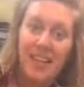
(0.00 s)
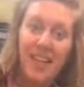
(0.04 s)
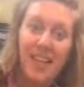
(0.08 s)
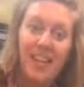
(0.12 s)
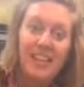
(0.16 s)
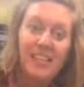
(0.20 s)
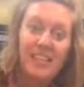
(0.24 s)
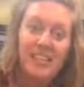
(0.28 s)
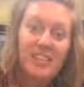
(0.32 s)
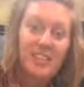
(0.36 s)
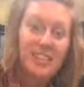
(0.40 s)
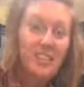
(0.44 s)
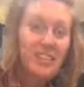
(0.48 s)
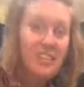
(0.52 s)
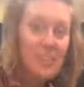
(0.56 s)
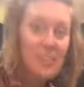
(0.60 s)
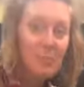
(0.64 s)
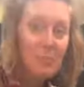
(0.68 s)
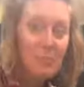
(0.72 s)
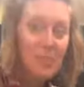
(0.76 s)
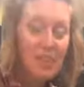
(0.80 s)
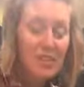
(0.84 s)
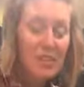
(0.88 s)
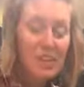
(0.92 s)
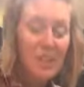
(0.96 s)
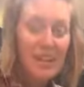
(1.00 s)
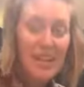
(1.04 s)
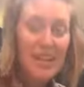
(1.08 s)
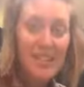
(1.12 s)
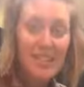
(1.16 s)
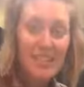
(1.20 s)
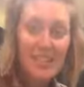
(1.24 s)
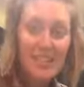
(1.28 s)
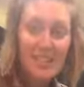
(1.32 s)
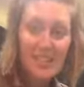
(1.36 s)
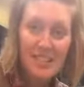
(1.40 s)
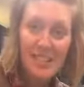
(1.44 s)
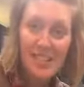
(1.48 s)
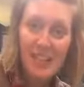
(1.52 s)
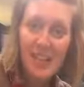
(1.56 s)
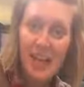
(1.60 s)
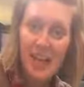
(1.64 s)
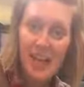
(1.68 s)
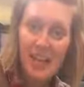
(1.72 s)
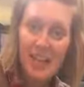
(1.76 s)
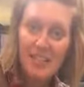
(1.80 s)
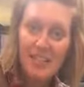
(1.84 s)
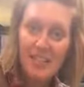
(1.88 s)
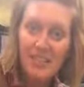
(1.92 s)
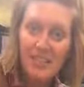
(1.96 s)
This is something that I did
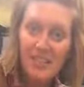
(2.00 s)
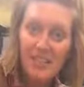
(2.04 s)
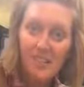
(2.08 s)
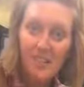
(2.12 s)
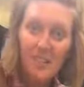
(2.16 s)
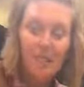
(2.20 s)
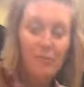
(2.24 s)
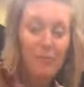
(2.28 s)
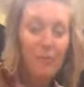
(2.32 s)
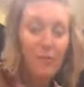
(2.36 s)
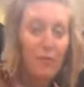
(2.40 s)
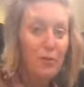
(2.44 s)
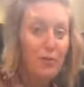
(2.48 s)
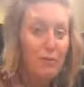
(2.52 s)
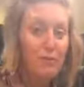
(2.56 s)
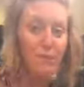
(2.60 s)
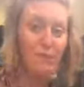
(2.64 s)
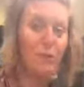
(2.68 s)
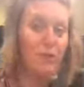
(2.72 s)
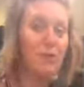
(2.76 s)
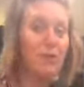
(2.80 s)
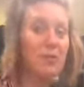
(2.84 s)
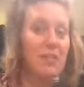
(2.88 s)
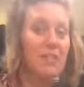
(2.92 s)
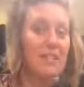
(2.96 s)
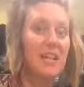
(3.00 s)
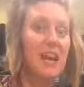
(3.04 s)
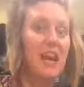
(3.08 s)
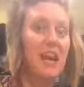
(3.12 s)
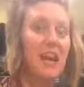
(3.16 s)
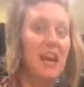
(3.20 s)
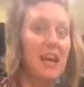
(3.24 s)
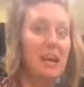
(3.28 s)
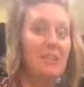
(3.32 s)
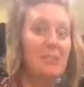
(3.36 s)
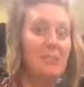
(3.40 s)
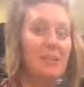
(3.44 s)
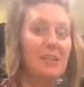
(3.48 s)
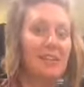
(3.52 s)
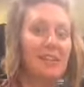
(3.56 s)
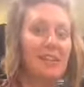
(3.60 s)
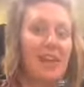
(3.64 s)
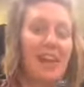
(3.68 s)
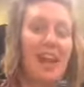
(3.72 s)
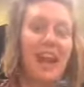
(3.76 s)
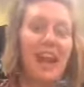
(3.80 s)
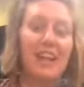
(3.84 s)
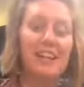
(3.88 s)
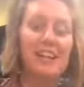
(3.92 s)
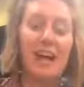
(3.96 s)
tonight for the first time,
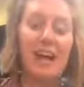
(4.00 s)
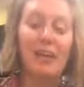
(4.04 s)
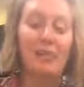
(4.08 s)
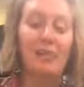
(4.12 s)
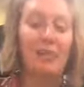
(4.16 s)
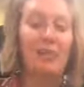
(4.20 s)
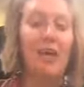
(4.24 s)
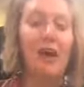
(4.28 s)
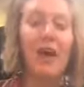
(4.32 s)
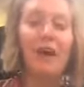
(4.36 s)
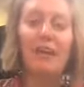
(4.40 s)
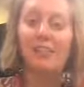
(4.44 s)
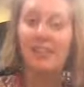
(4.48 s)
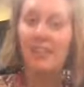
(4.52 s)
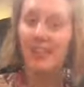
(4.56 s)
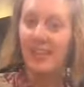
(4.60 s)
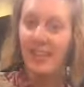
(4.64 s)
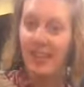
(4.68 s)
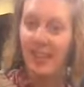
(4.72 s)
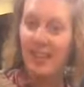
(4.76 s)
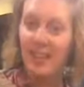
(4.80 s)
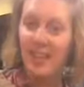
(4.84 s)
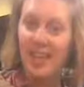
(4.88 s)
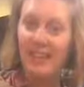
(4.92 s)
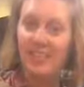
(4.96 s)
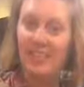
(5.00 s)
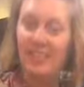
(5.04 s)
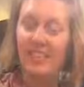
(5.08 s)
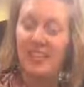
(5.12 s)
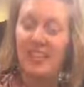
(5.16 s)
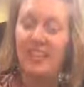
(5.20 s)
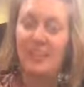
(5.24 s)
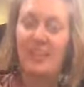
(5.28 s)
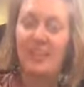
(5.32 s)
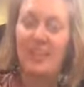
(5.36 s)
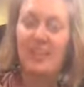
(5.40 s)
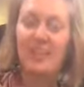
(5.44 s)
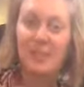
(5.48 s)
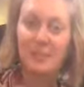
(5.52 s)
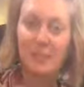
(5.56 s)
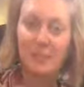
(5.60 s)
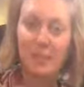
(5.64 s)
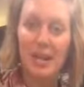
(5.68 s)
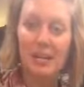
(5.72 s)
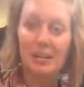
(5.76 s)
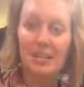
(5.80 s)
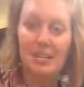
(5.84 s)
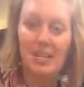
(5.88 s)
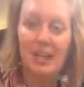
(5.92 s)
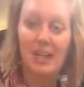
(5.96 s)
and I thought, this is
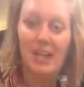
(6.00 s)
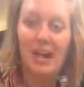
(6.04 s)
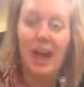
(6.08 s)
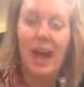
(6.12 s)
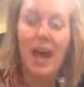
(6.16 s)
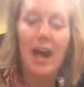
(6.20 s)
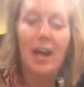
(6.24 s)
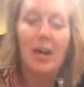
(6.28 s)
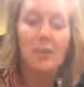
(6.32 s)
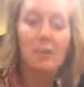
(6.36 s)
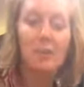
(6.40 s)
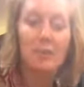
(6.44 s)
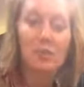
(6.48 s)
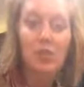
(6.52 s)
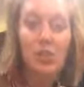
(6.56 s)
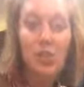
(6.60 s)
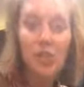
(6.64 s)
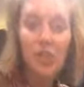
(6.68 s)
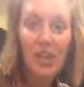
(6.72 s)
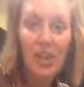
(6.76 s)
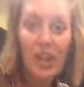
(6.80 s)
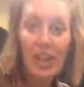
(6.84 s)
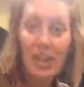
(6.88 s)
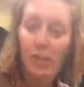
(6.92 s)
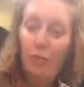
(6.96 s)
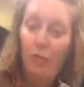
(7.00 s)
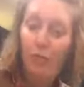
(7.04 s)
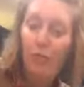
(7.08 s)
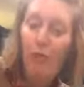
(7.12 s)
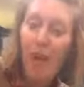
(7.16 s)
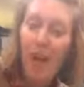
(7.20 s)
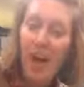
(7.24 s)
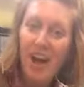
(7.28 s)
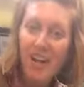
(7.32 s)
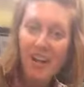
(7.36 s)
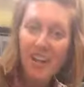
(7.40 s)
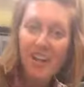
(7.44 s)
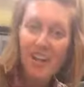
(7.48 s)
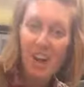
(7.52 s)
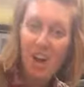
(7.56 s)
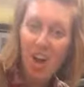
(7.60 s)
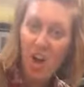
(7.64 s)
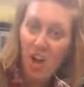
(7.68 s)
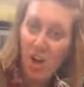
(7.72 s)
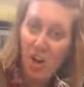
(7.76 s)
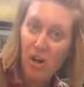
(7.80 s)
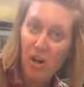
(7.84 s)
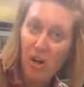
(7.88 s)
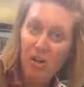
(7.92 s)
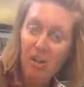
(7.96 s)
amazing. I took a rock
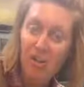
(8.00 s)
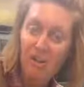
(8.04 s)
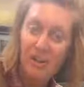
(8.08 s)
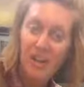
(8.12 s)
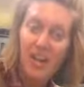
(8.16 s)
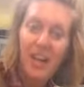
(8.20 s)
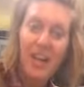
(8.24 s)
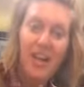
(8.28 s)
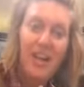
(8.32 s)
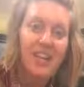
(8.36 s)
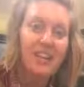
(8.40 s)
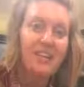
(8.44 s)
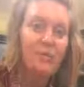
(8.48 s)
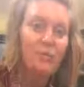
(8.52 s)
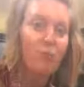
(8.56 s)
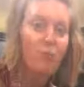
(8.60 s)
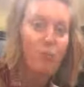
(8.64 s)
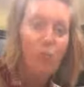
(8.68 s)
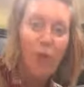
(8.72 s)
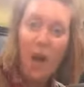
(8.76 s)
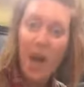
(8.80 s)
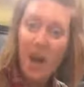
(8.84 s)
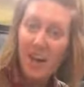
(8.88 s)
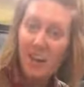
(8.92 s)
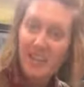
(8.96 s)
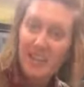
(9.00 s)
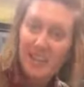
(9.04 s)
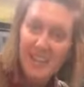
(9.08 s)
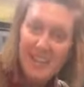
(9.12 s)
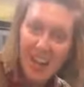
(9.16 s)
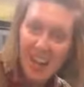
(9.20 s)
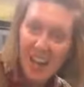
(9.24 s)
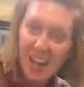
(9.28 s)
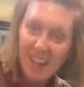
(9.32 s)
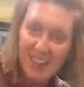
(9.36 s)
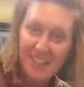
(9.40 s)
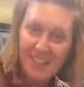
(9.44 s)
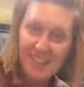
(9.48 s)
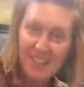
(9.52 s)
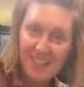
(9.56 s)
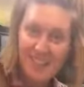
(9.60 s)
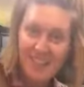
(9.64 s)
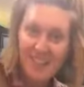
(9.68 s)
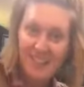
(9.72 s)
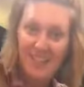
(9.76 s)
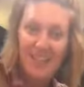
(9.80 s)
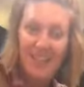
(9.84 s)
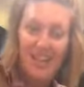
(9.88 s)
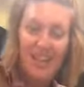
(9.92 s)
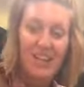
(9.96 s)
hard, rock solid,
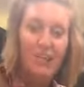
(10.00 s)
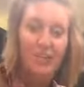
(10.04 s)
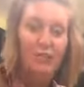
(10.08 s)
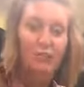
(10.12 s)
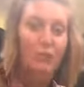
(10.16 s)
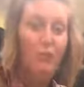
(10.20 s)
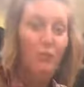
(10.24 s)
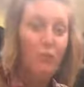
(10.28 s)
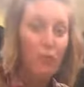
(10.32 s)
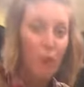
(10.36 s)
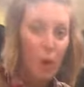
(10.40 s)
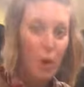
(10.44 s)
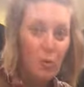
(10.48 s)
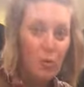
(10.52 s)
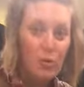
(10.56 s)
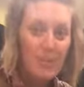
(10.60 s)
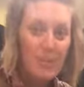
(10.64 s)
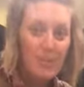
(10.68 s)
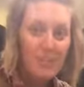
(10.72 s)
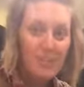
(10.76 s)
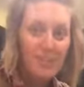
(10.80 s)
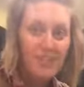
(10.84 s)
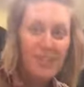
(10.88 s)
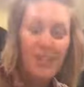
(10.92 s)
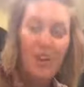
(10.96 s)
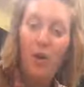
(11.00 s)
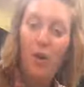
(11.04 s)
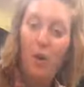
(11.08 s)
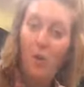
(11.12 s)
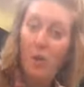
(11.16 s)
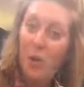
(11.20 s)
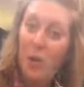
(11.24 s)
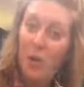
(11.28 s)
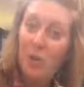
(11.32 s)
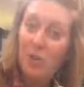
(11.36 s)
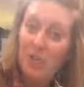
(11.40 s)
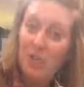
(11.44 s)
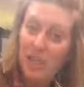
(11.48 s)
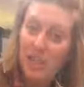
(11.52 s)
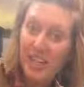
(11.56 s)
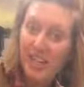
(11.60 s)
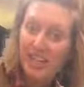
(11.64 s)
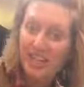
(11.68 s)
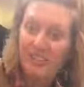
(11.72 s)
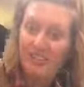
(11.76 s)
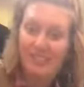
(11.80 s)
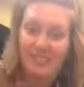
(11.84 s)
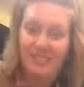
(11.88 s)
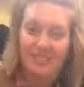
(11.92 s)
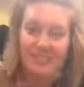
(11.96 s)
frozen whole chicken.
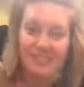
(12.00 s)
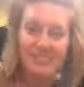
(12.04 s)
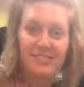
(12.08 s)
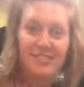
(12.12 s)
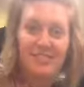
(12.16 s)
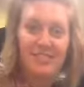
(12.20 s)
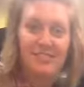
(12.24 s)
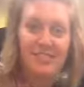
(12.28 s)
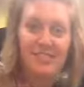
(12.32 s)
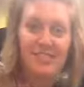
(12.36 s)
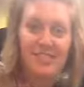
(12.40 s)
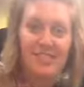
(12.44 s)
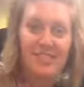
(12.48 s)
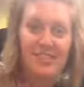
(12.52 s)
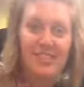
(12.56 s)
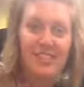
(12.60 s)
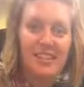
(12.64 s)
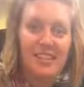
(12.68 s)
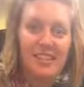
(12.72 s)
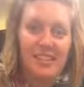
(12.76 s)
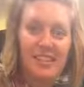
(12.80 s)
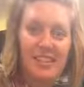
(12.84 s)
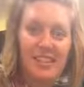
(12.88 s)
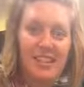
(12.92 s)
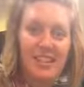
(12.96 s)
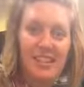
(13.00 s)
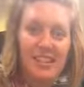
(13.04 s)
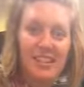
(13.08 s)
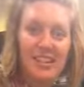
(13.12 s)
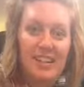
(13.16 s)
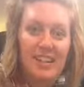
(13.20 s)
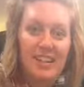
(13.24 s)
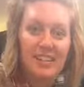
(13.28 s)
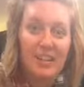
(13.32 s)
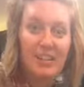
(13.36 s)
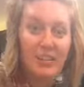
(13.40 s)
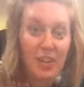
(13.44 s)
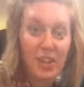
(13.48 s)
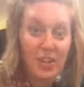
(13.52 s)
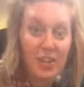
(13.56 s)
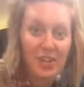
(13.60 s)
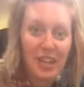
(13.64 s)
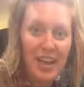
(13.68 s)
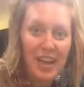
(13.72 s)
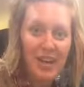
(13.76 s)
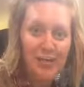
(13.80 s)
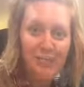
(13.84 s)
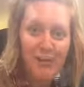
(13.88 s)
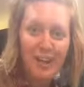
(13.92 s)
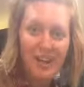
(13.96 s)
You heard
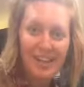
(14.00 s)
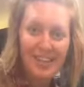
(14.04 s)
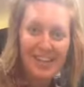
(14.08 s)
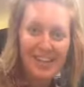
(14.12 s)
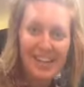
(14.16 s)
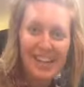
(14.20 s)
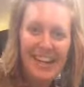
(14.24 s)
that, right?